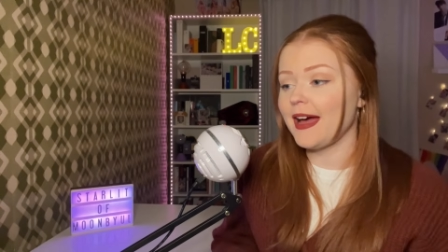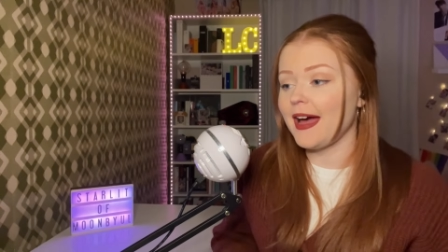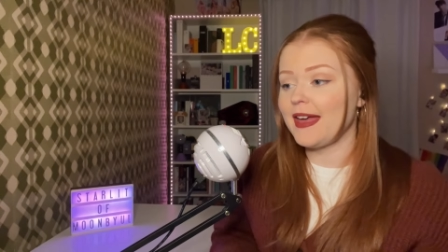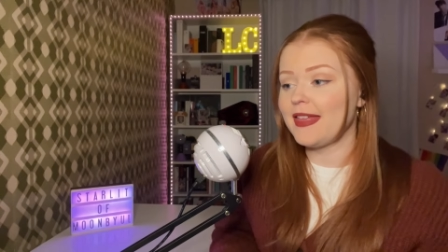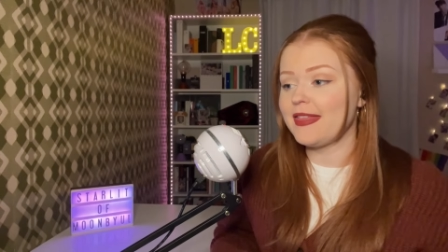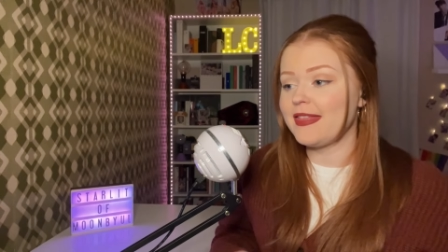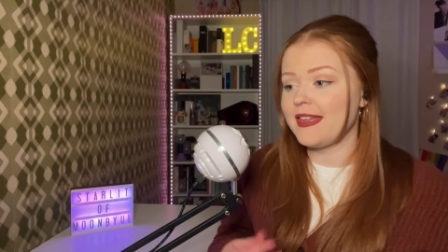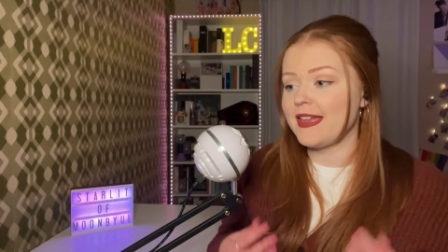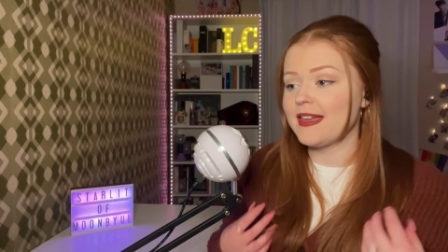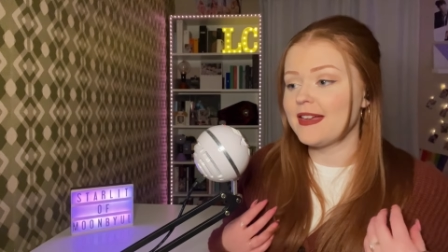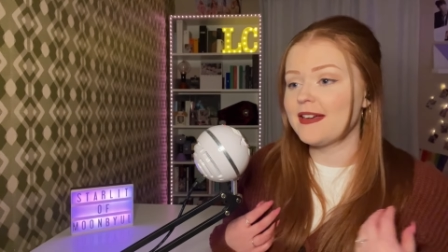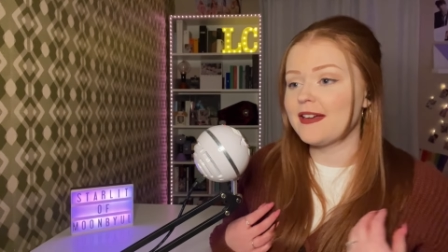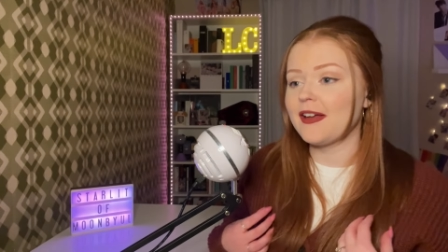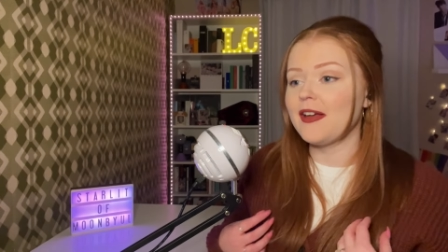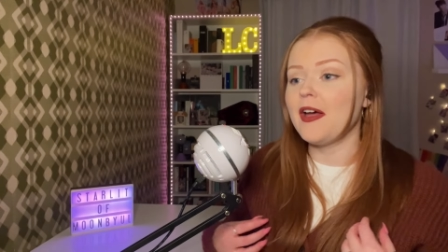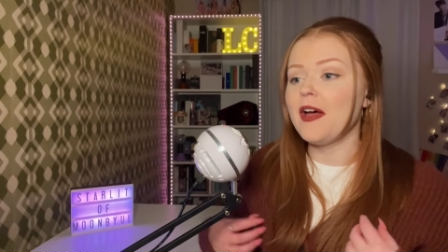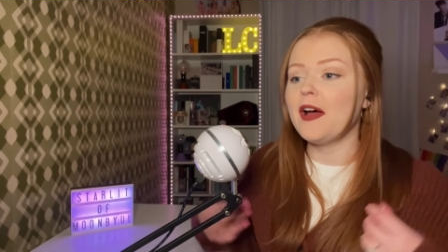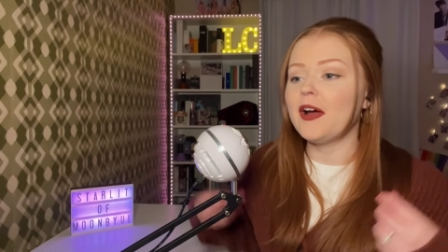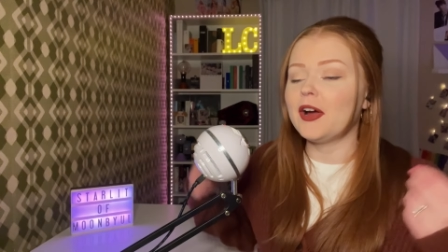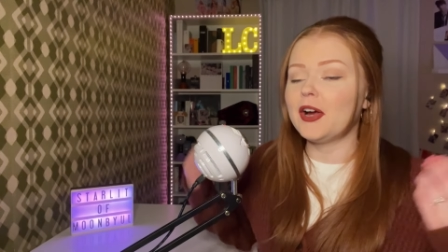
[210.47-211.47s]
I think
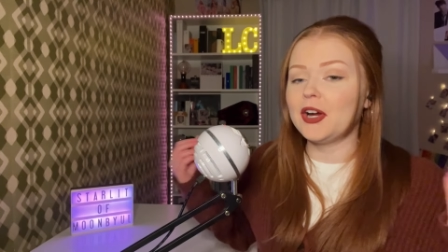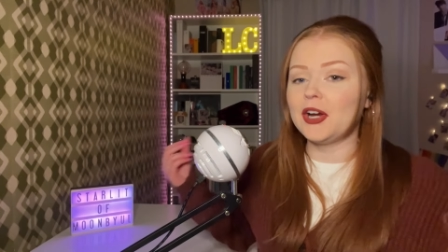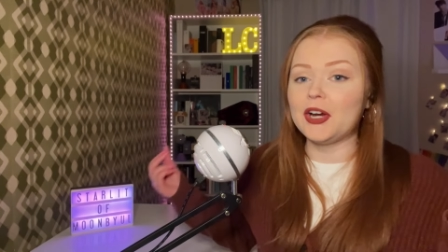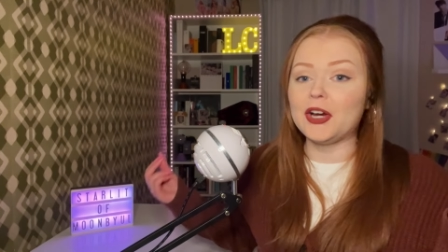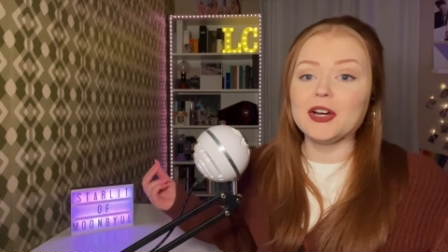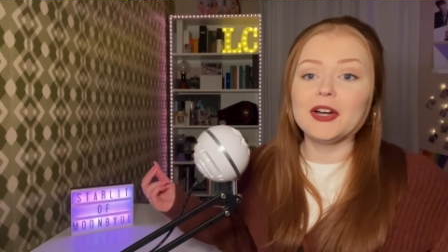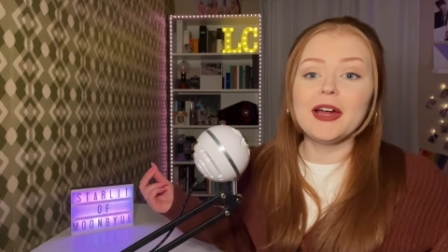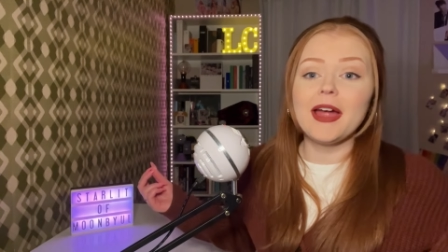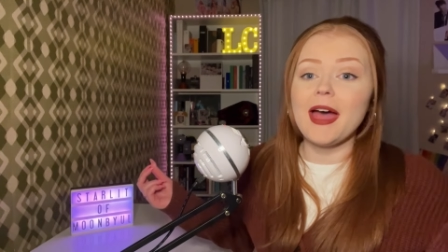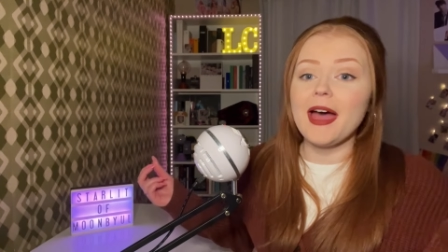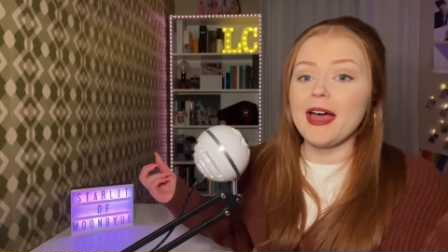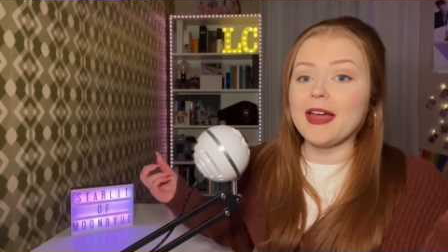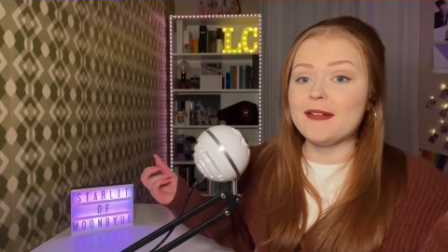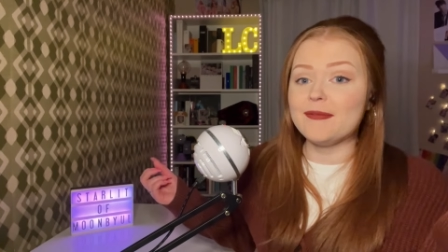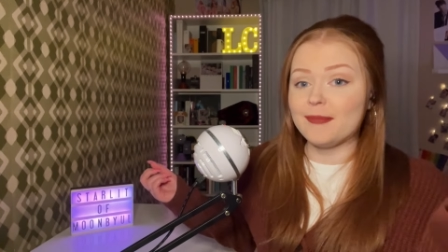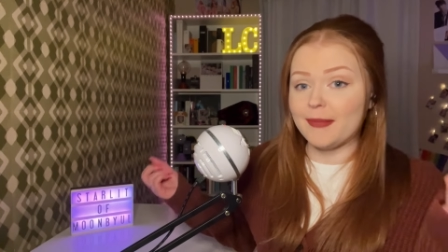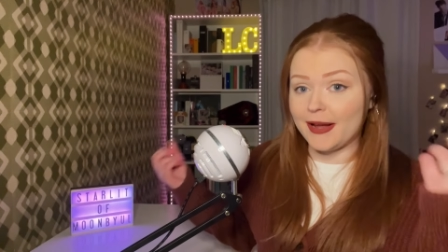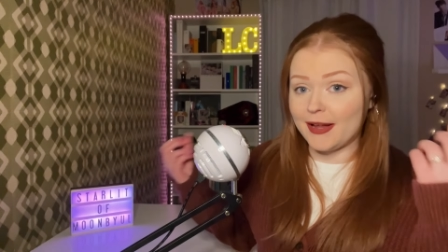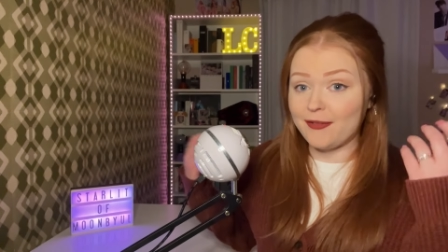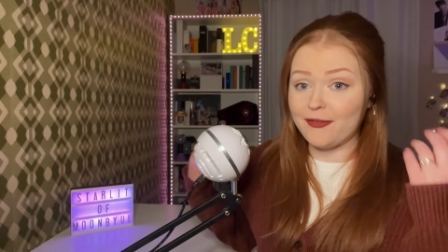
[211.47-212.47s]
her at
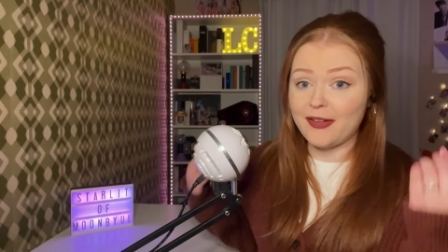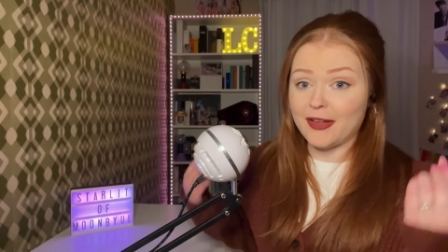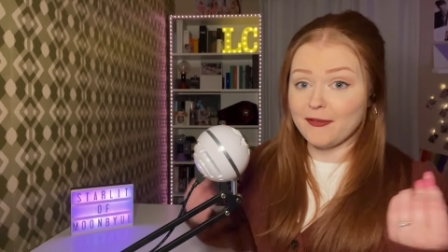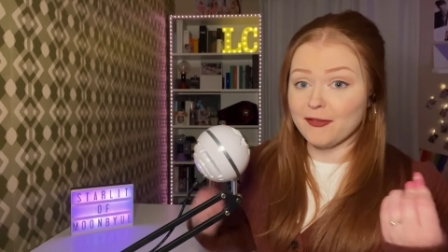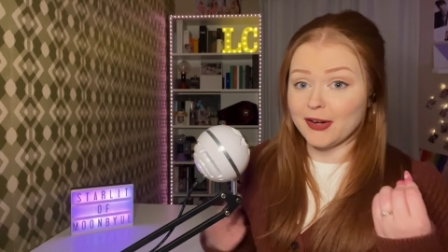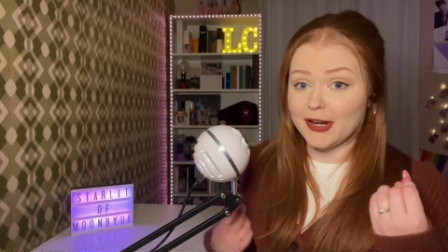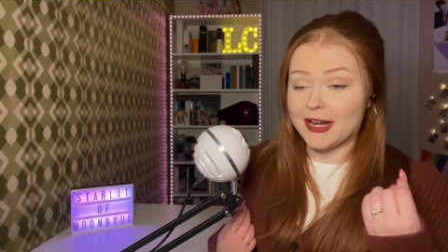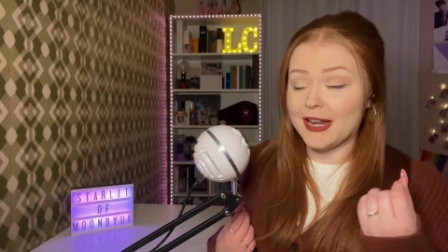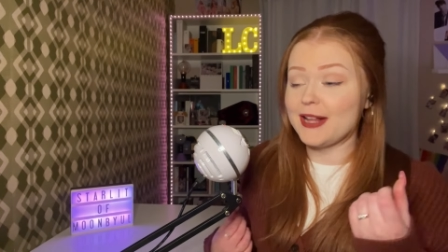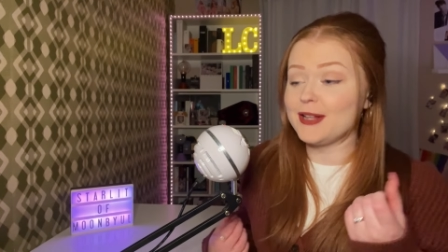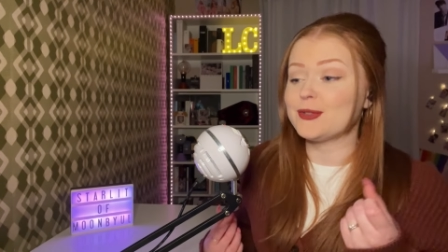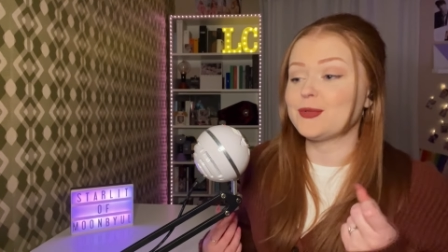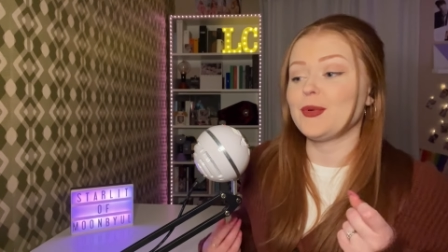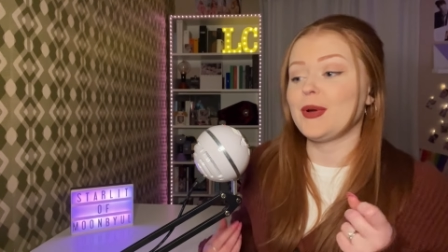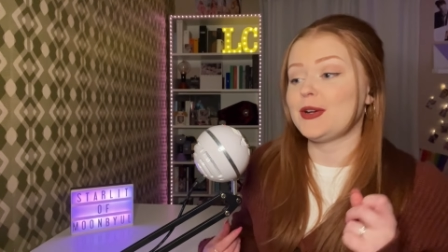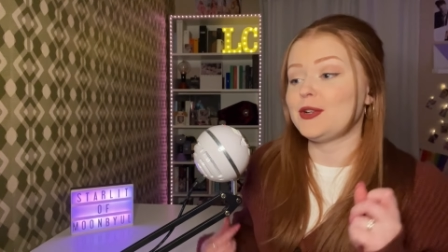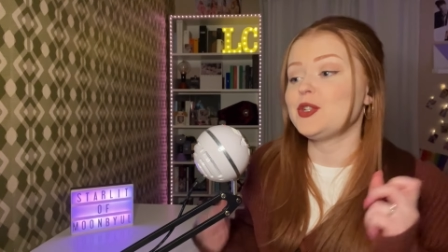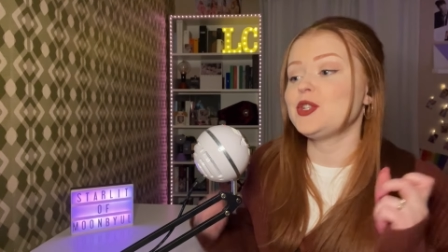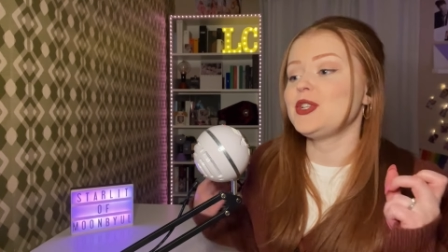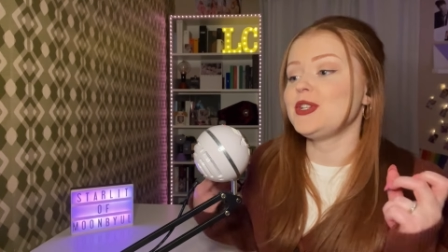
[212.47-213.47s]
my favorite is
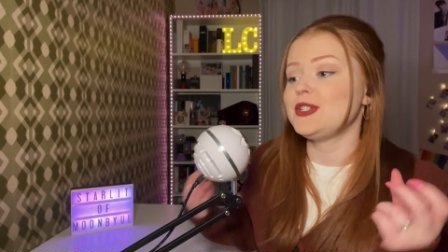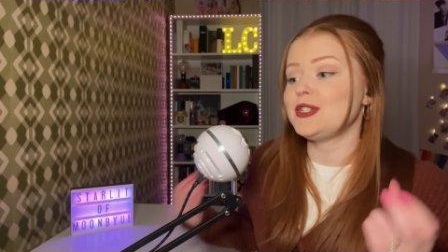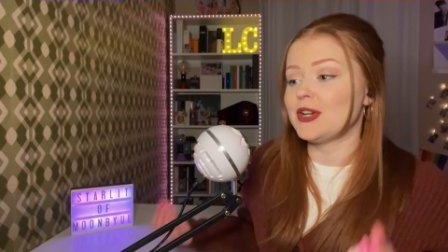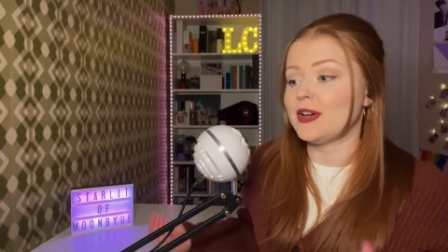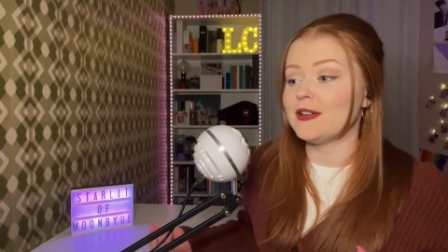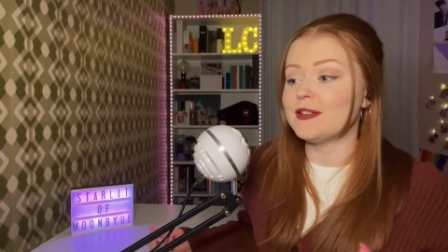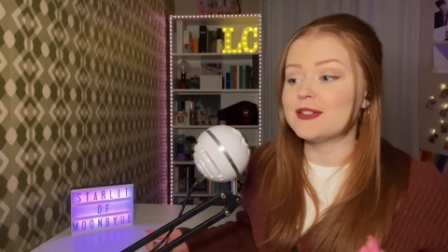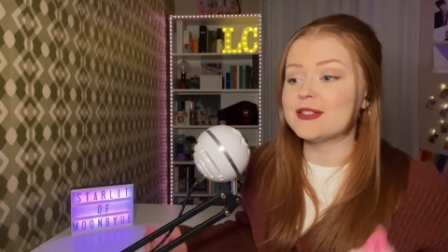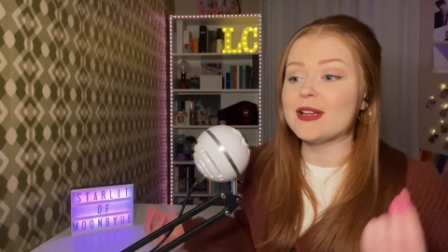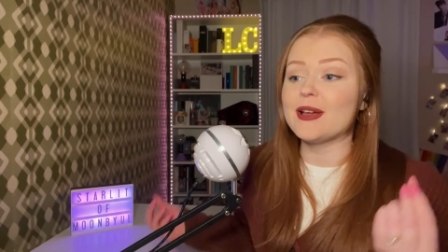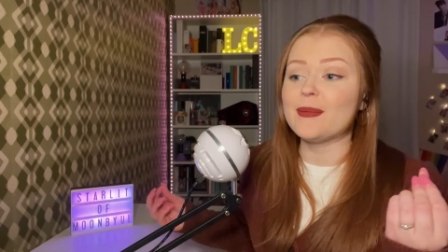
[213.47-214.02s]
when she does